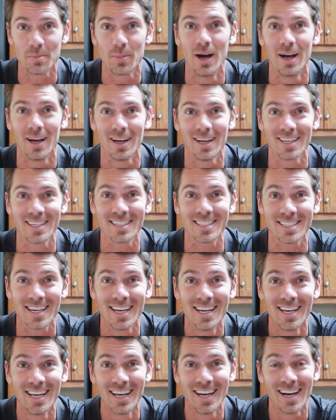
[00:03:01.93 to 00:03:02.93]
but
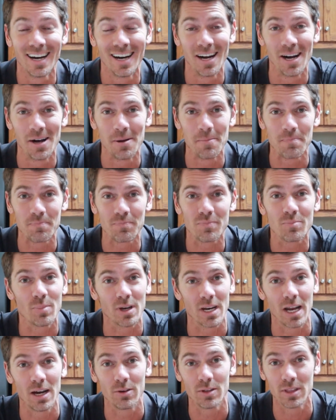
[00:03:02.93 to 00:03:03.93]

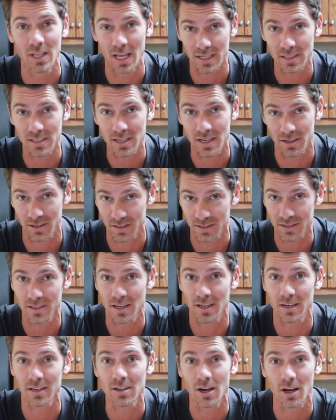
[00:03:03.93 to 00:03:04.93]
I would like to err on the
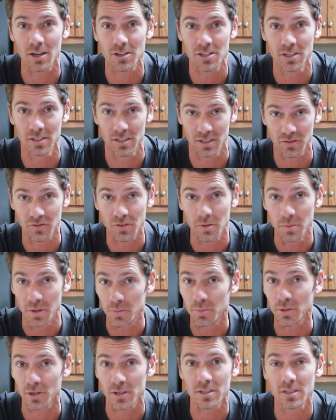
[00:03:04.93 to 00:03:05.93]
side of caution just for me
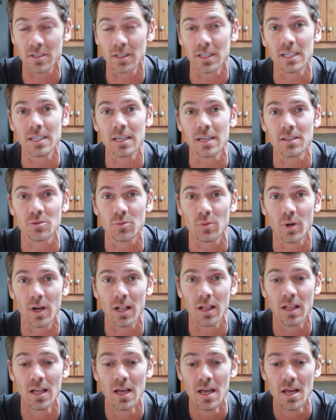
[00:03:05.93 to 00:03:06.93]
personally as
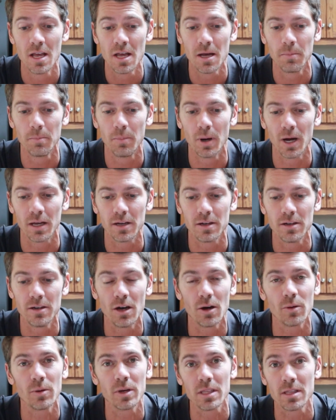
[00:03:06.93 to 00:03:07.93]
well. But
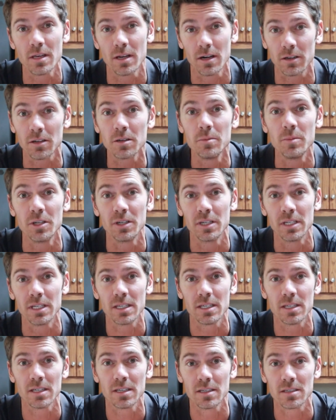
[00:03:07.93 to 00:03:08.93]
knowing that our community
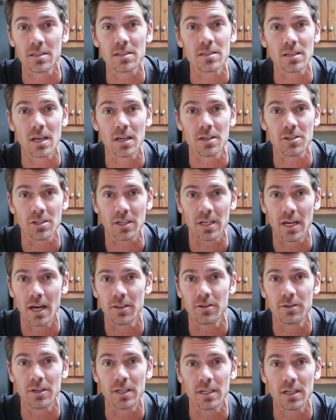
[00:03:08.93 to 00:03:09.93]
is such a
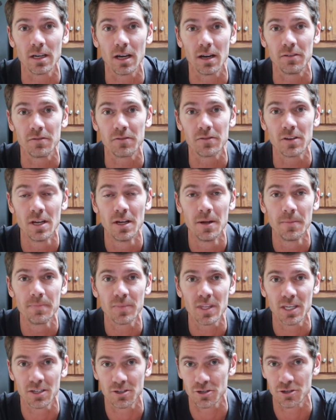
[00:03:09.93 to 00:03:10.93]
gathering of
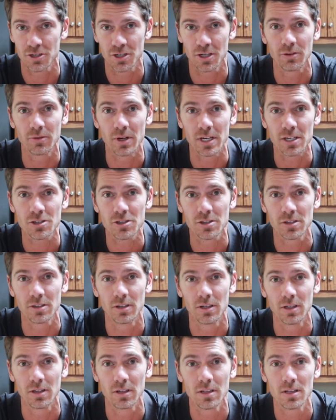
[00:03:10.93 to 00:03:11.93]

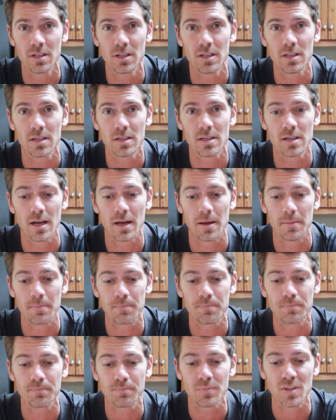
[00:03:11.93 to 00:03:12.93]
intergenerational
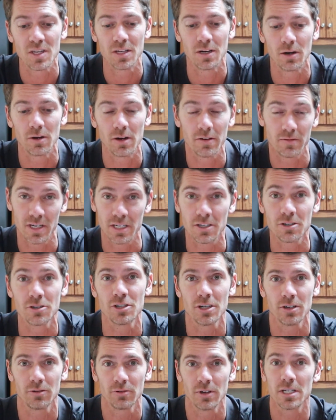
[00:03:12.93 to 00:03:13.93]
of an
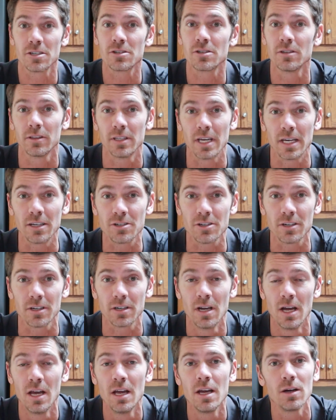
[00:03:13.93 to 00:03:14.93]
intergenerational
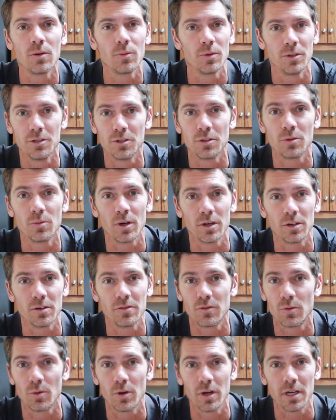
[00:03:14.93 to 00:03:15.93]
nature, we do want to
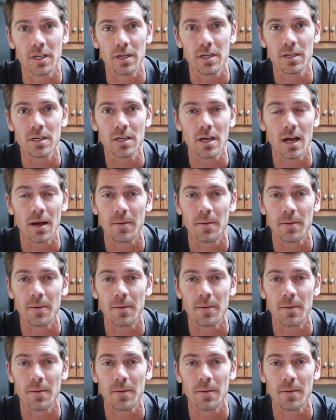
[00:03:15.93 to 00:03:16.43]
avoid